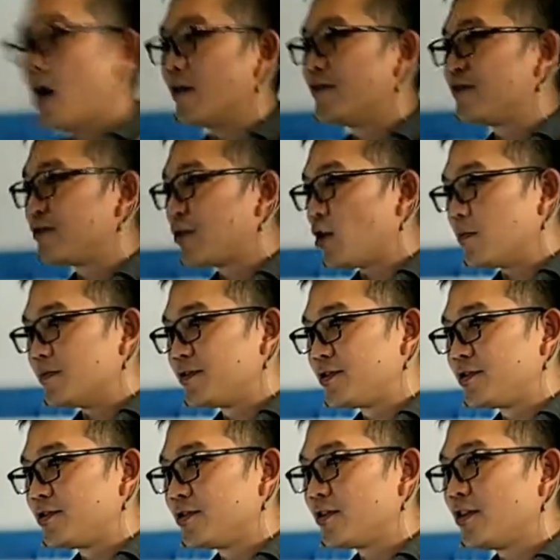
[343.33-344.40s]
of soaps
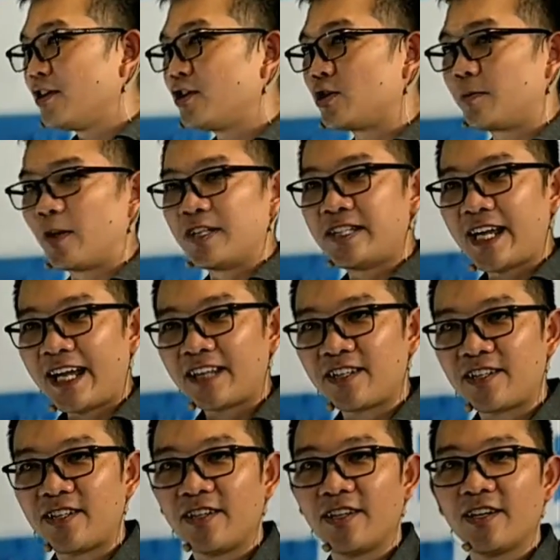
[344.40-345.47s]
to
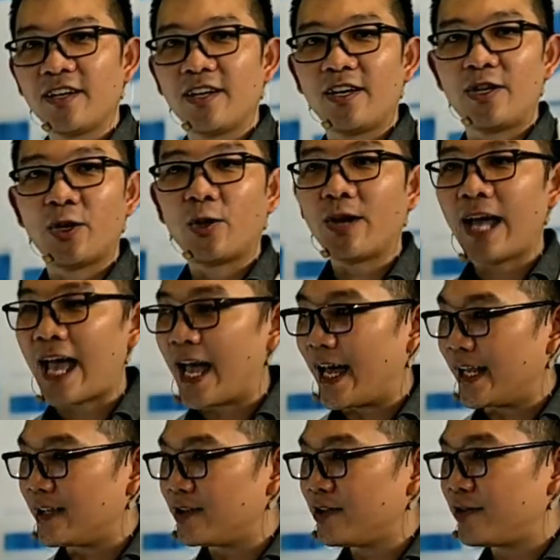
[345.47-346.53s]
protect your
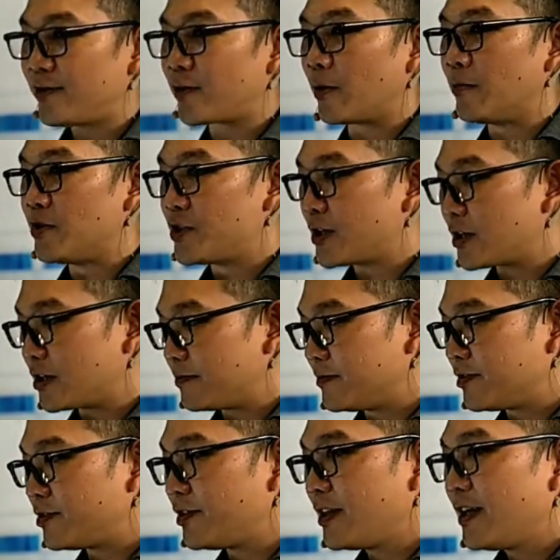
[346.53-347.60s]
hands from
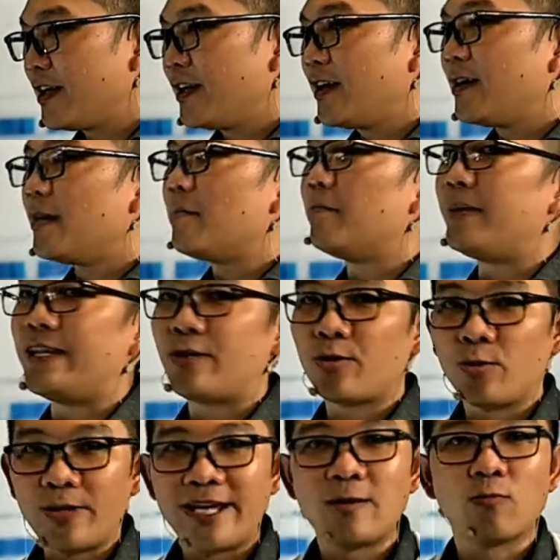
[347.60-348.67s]
germs
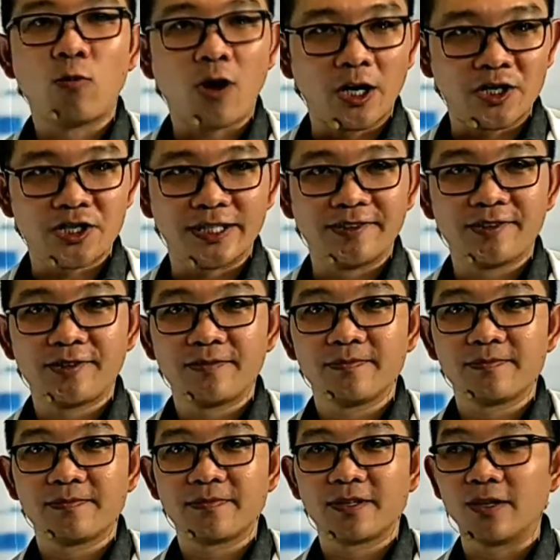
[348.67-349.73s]
between washes.
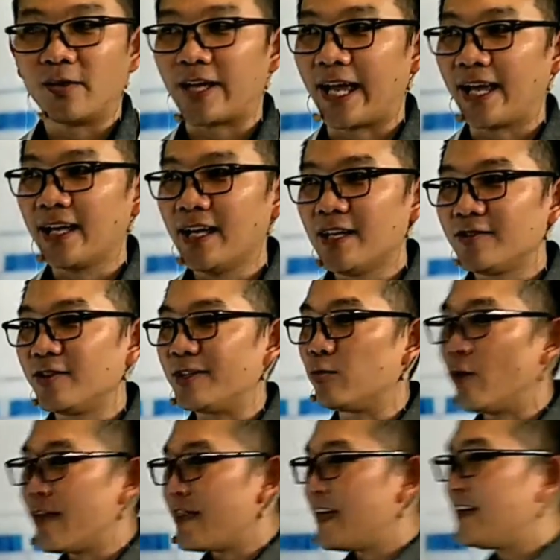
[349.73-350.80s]
Okay? So
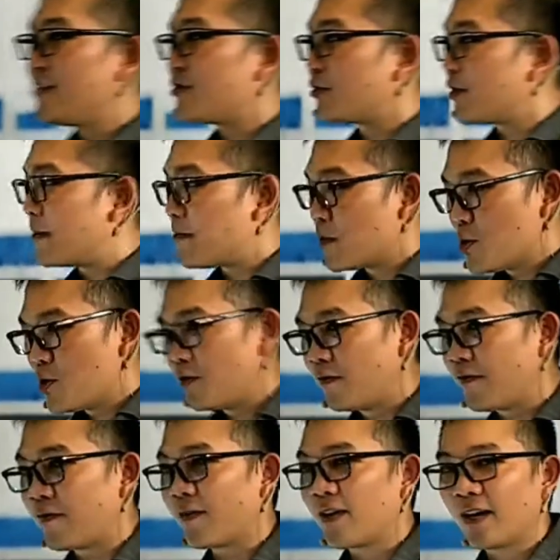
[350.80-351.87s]
it's one thing to
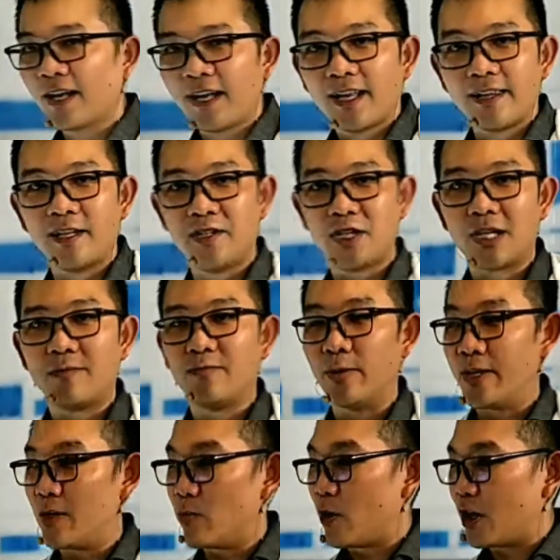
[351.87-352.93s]
remove the germs
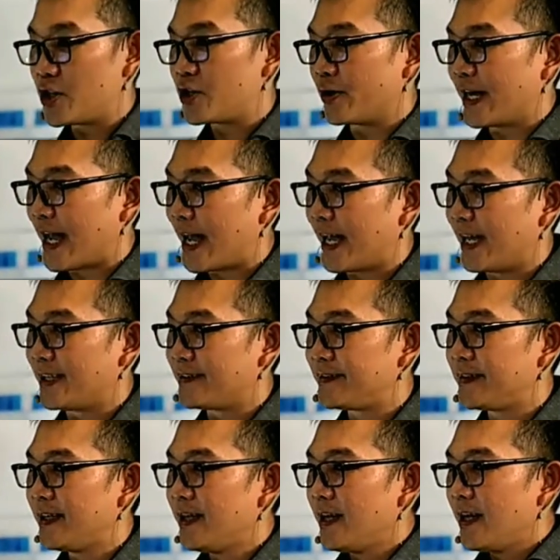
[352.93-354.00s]
when you wash your hands,
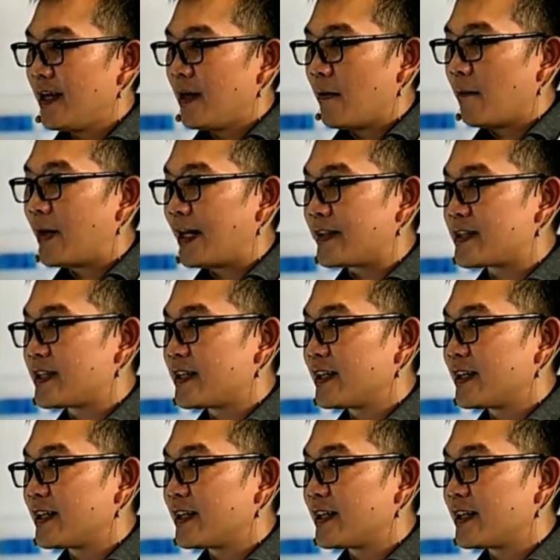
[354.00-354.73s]
but